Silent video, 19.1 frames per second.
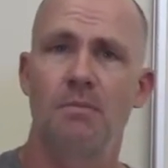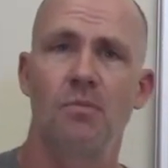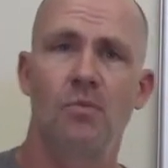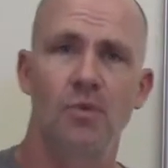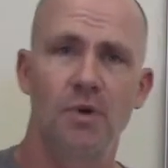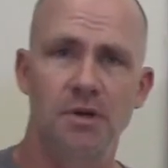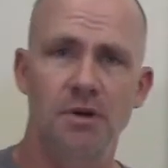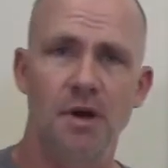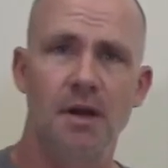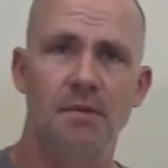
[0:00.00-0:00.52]

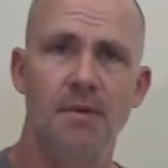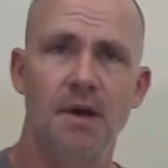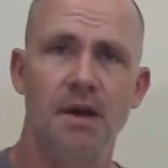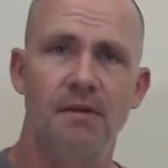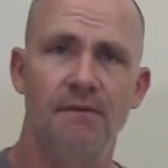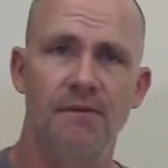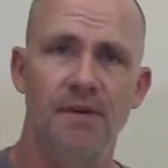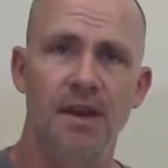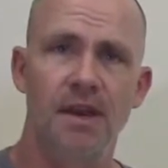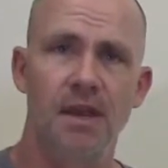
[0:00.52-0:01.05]
we try to make
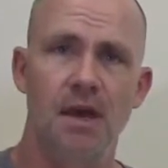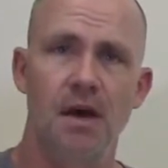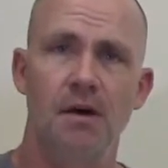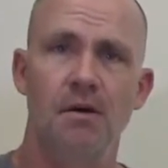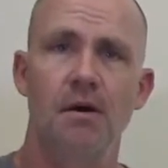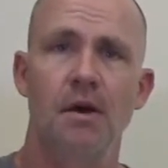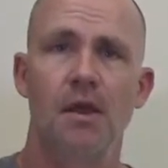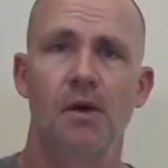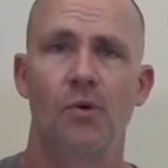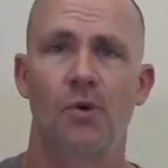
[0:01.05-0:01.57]
a
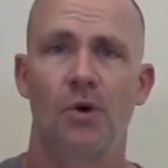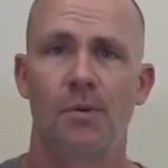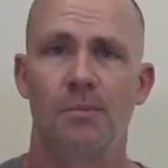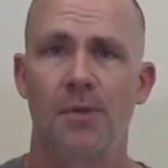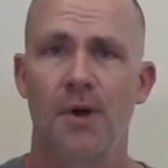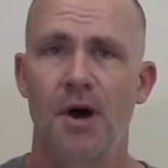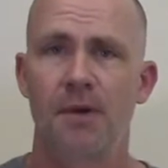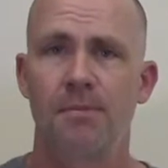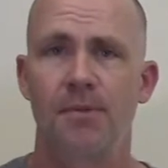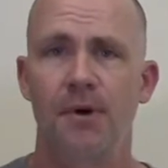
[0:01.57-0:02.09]
video or a
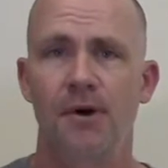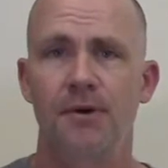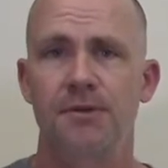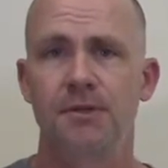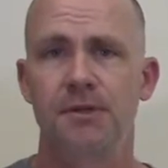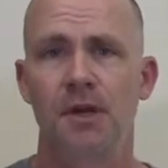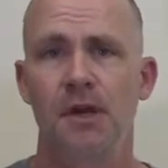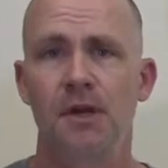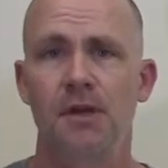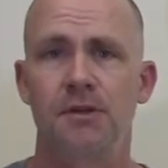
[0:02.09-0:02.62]
blog
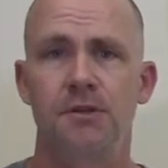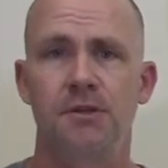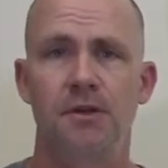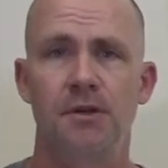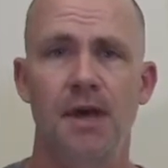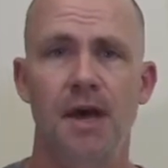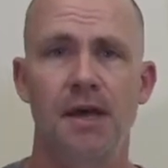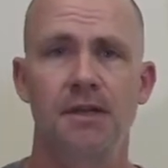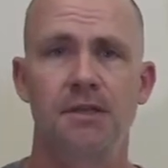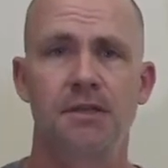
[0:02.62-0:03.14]
post so
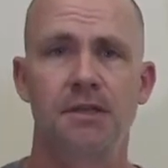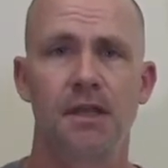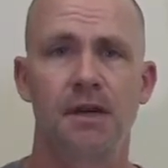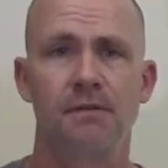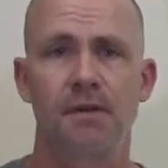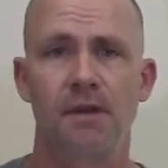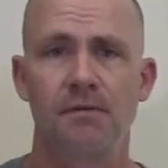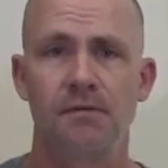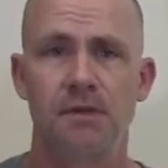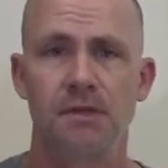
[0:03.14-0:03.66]
that instead
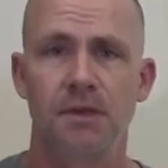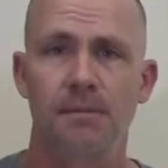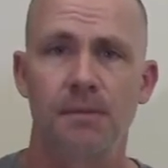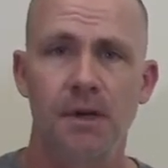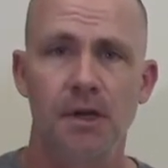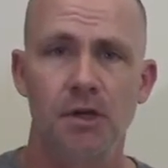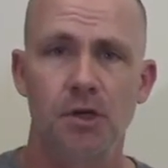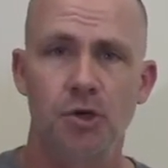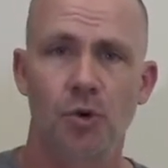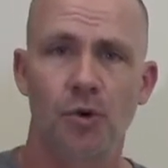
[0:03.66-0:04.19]
of giving
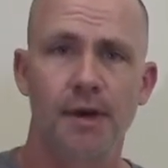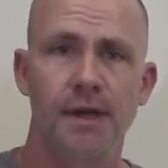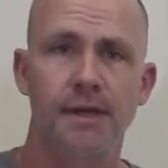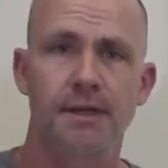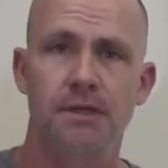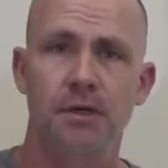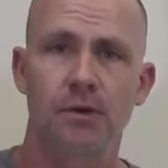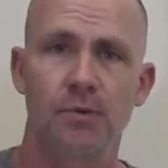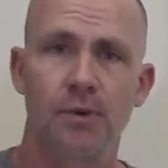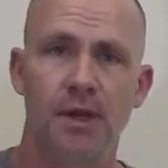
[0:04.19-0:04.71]
somebody a short
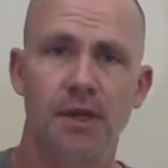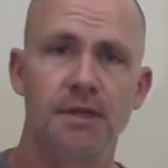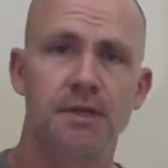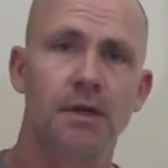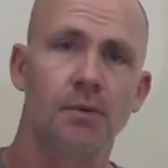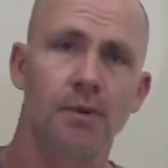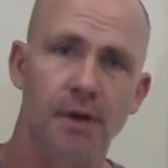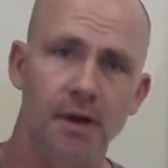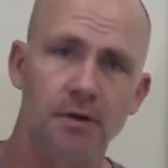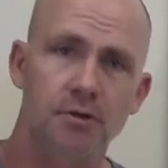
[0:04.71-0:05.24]
answer, we can say,
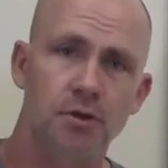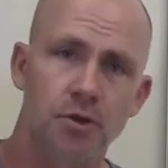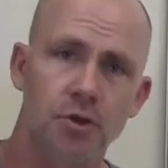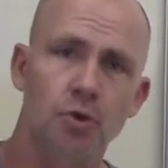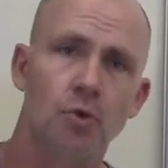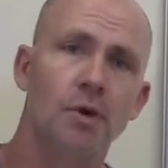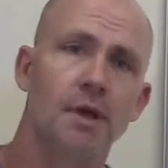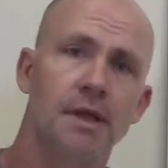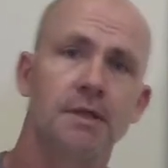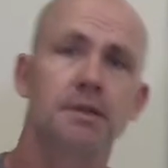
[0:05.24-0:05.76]
well, here's the
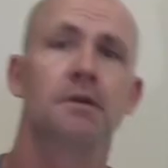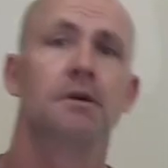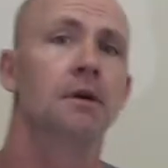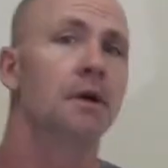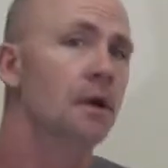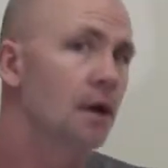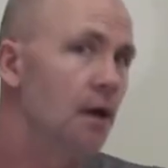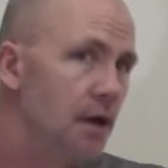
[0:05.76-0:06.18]
short answer,